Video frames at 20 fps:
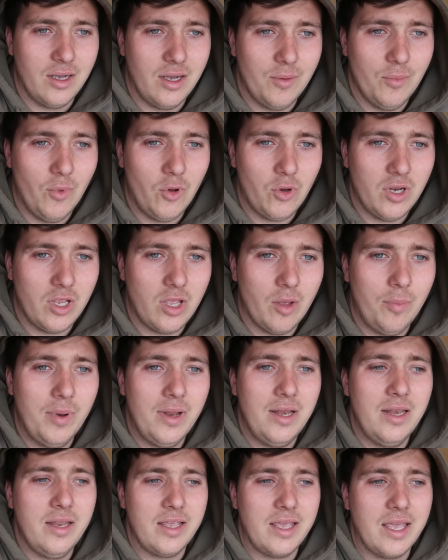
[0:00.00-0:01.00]
I'm not going to
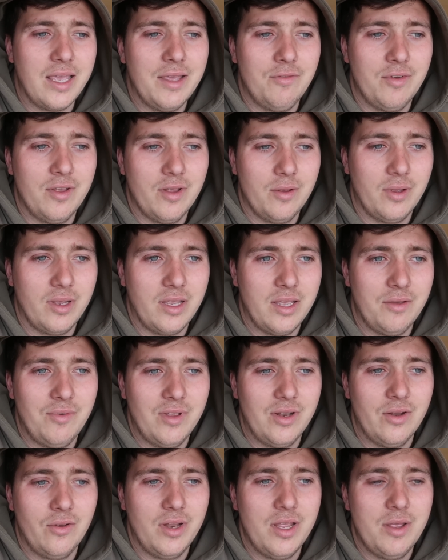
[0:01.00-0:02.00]
completely give
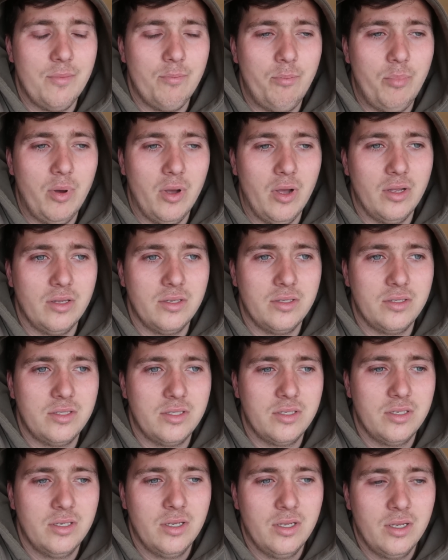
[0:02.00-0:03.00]
in on it,
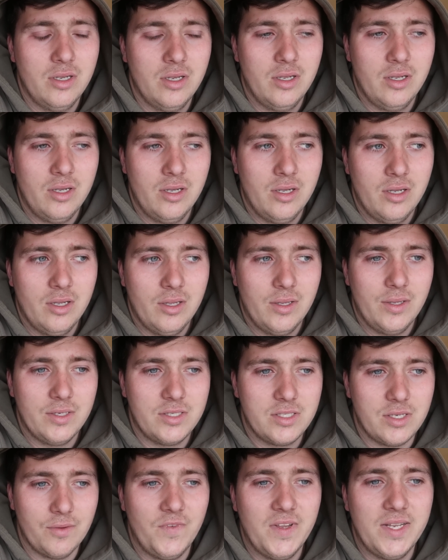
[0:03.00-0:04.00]
but
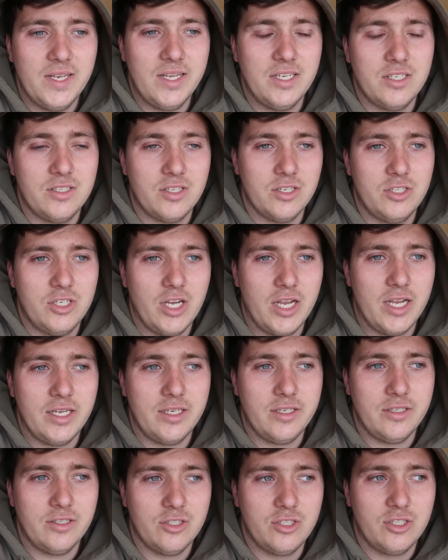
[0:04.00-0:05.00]
something needs to
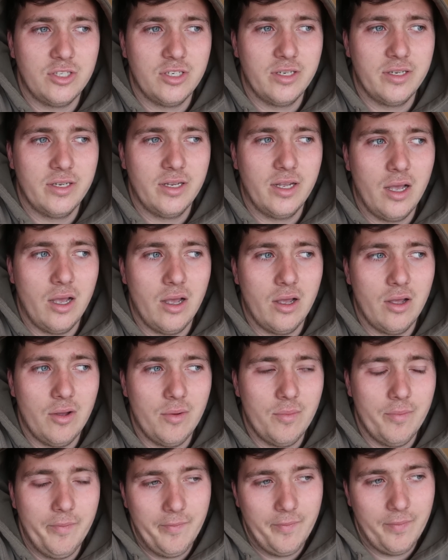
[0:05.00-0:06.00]
change.
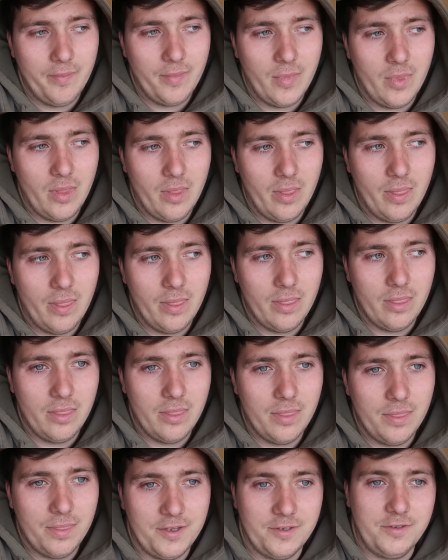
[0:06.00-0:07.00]

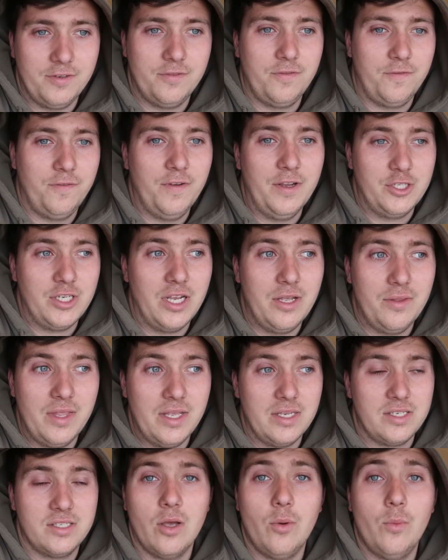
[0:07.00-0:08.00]
There's fish out
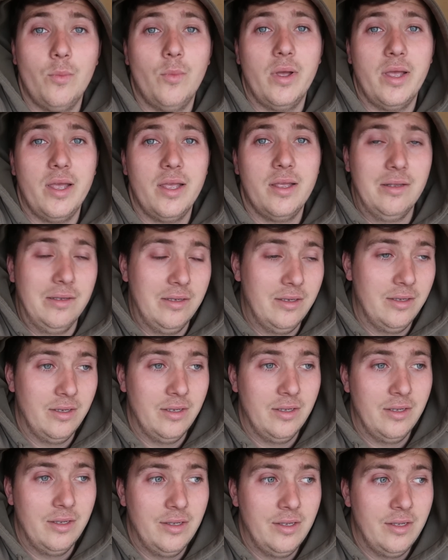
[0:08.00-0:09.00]
there somewhere,
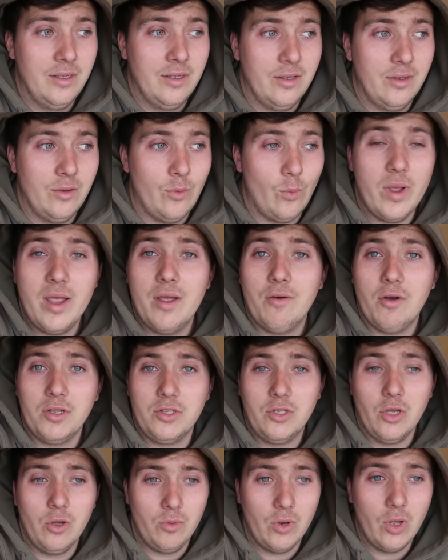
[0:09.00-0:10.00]
where I
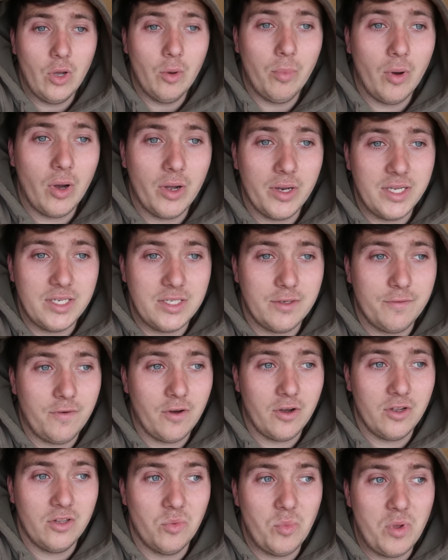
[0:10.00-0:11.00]
don't know, but I need to
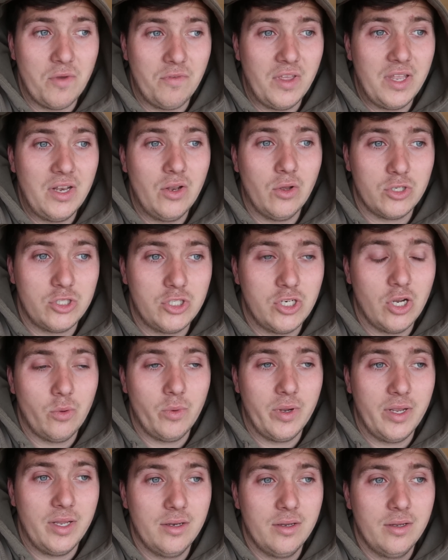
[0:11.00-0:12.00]
find them. If they're not
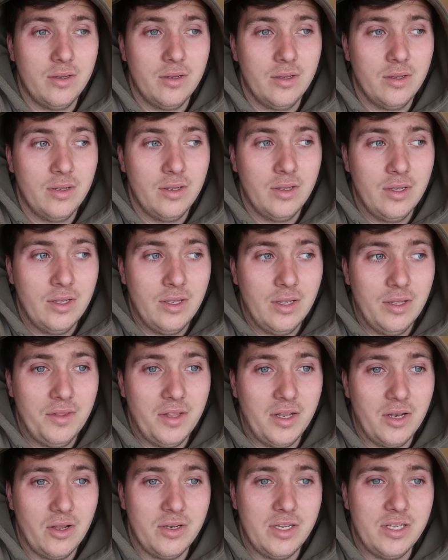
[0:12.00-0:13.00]
showing,
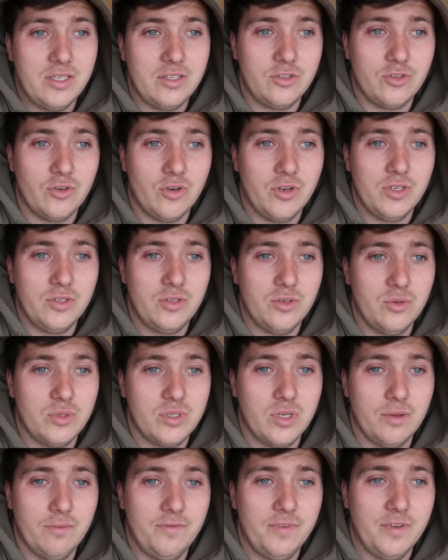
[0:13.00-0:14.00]
then I need to try and do
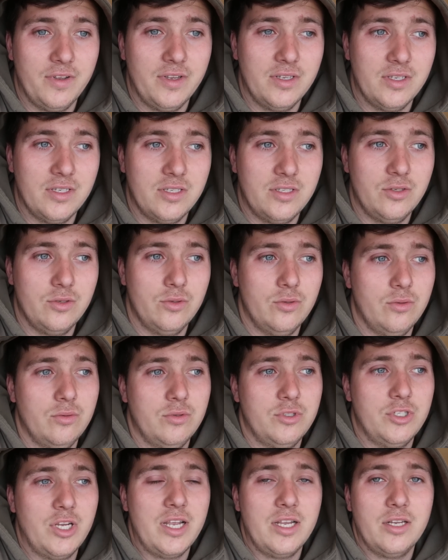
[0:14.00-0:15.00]
something to
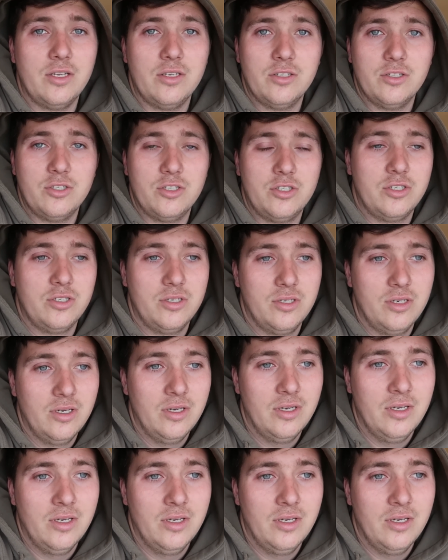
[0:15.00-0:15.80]
change